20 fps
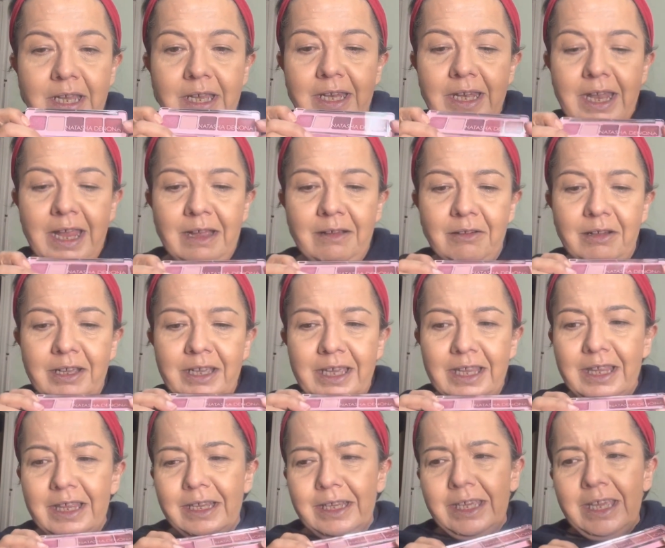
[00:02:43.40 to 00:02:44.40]
Now,
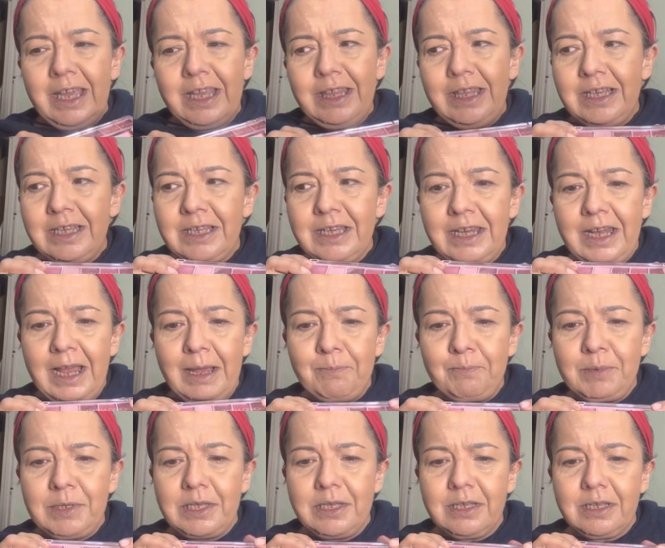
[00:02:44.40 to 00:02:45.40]
again, there's an
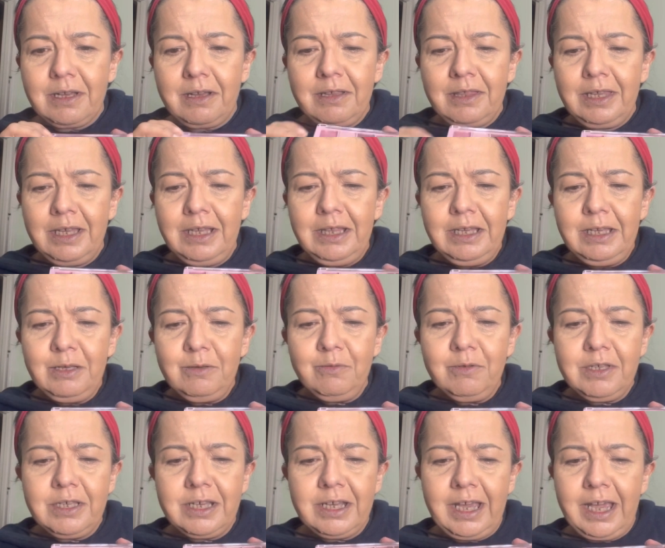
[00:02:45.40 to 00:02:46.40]
absence. I think this
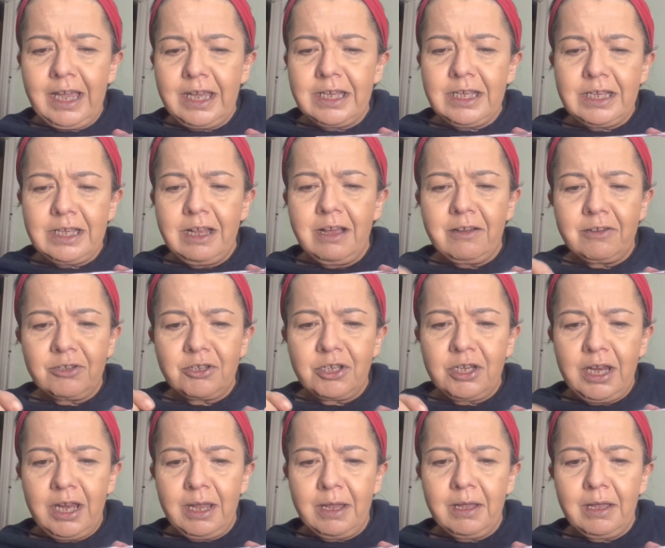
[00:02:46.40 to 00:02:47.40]
was the case last
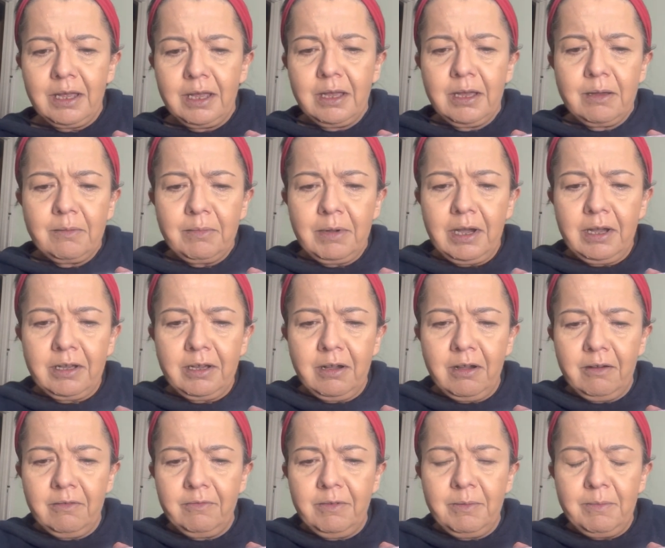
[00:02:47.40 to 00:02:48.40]
year, but I
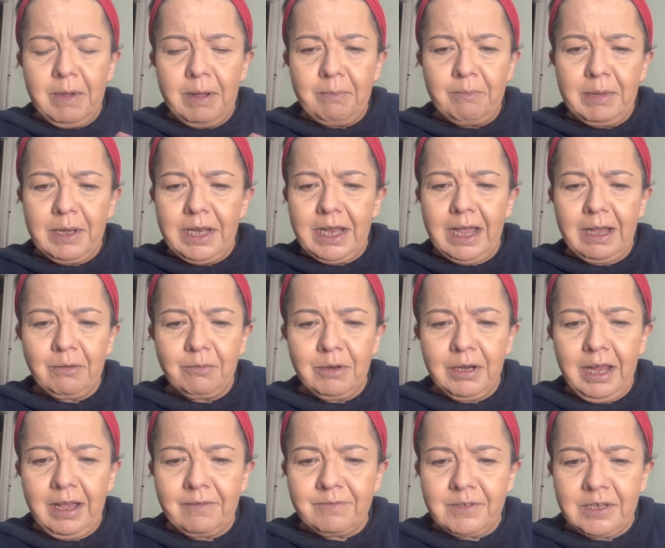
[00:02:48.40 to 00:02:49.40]
can't remember now. We'll
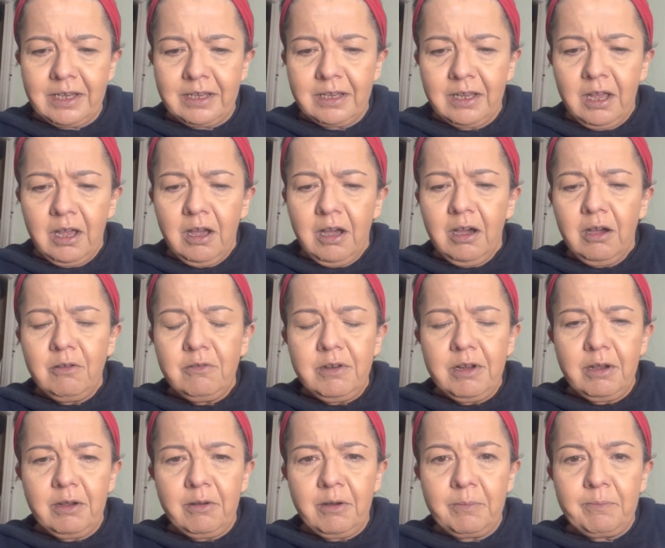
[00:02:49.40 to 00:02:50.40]
have to... Oh,
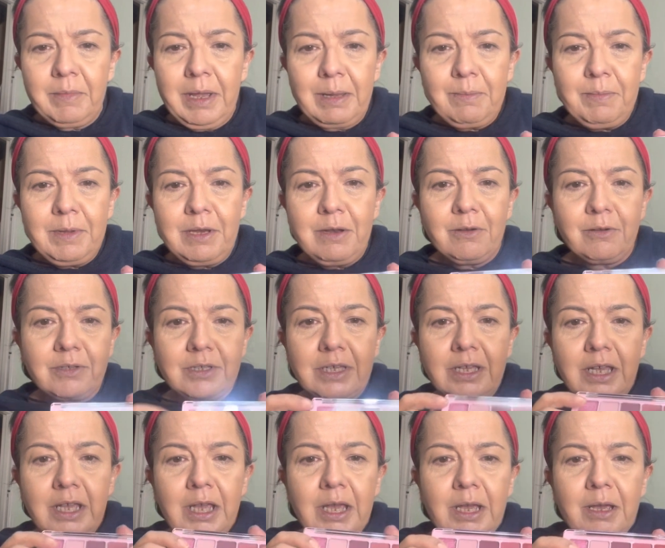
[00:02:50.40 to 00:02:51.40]
no, maybe not.
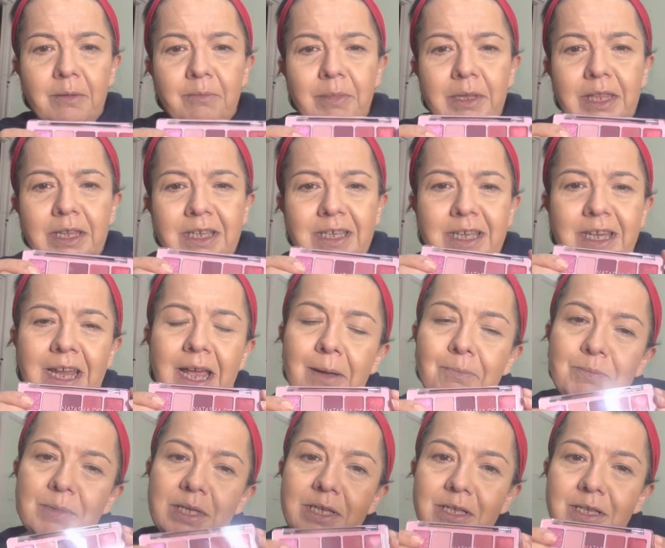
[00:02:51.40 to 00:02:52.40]
But there's an
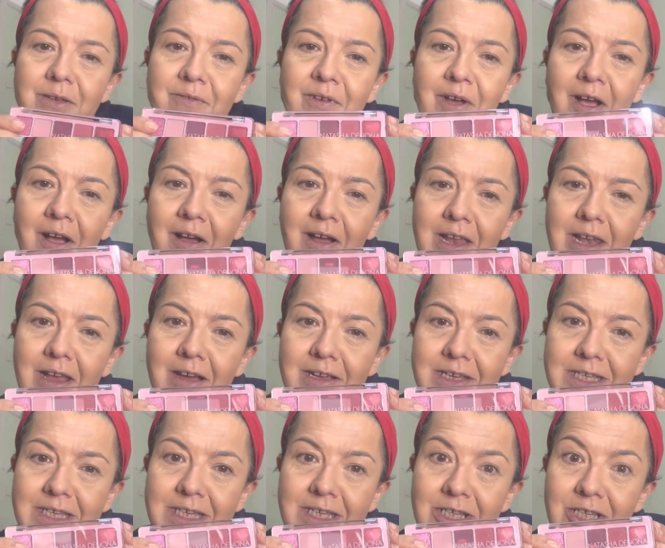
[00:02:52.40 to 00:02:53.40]
absence of a
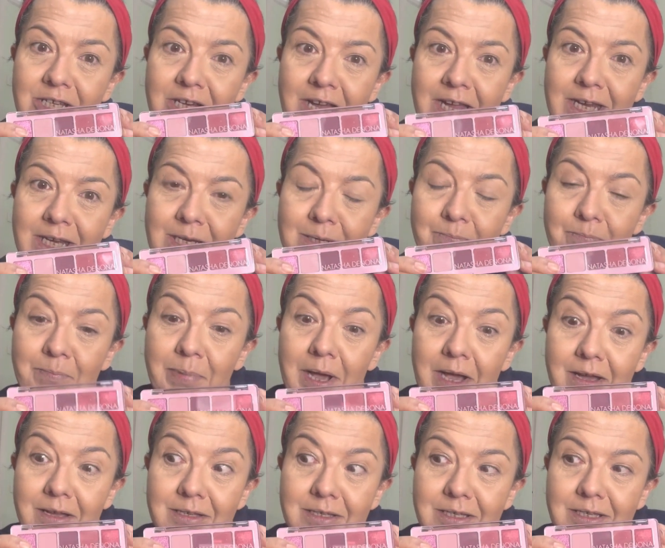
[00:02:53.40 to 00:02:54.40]
highlighting shade,
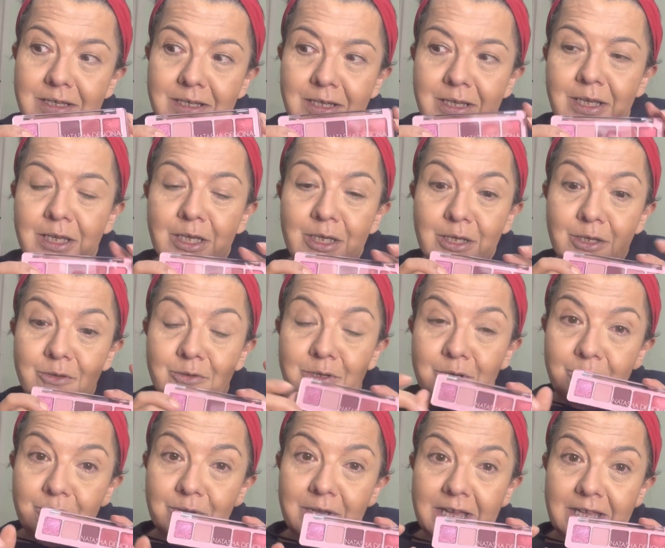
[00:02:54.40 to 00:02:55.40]
but you
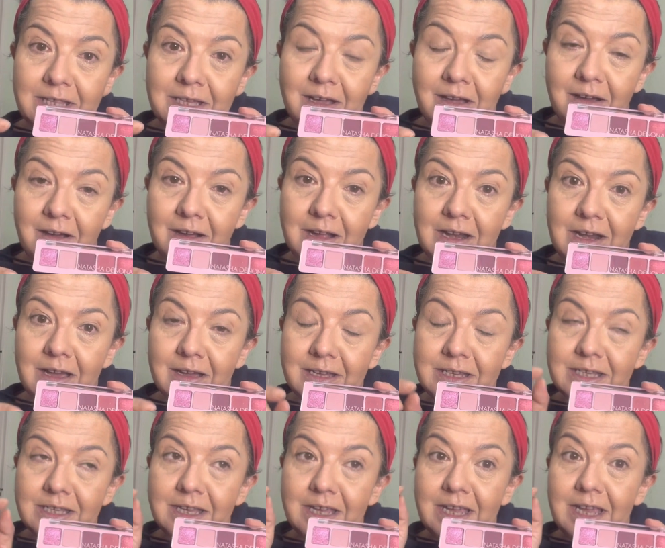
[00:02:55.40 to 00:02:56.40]
do get the
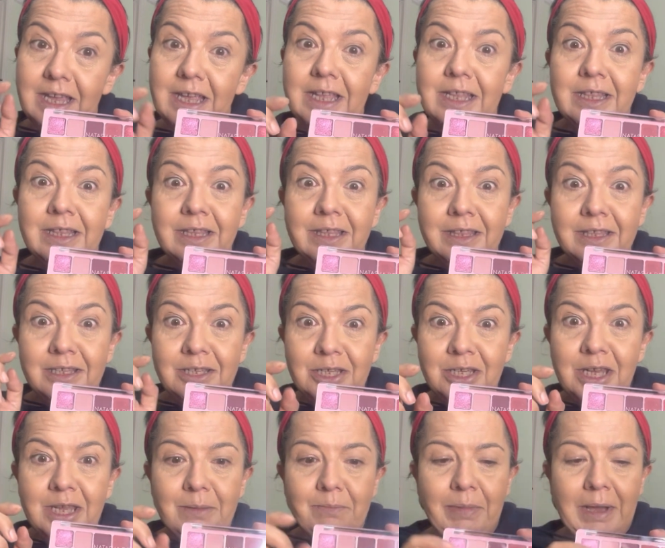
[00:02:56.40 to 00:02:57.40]
highlighter in the
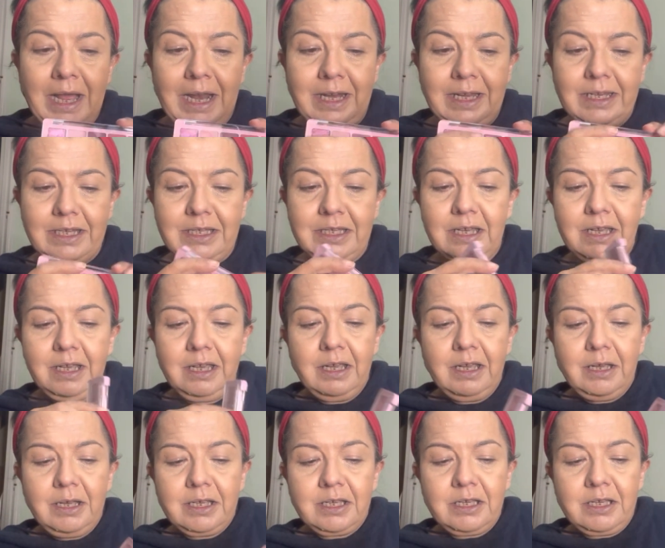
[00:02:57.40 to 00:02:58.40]
cheek palette.
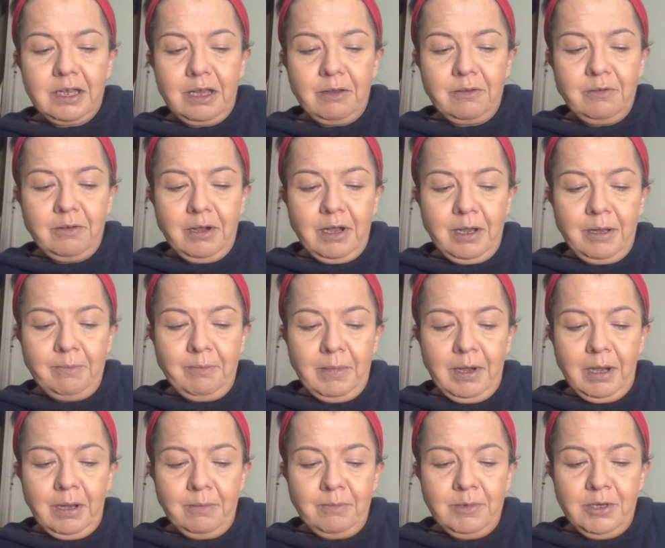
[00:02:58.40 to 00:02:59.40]
So
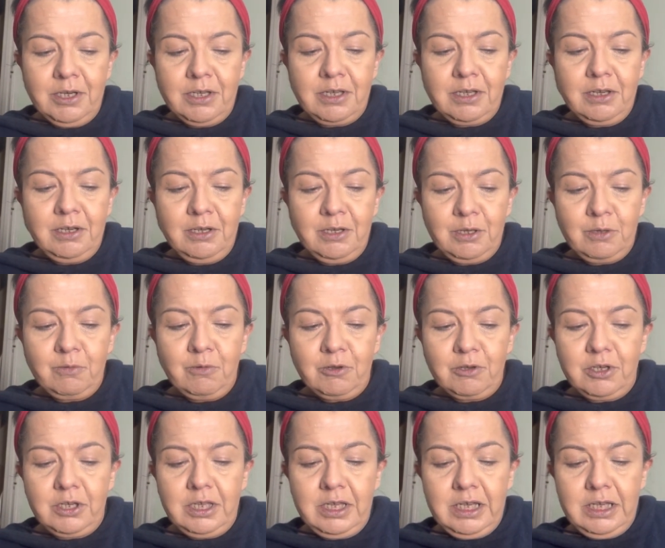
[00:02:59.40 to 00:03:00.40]
I'm just going to
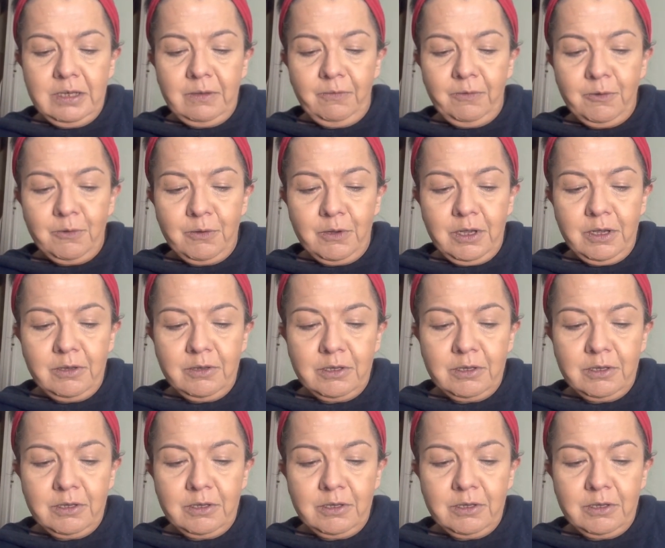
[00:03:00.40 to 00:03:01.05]
swatch these for you.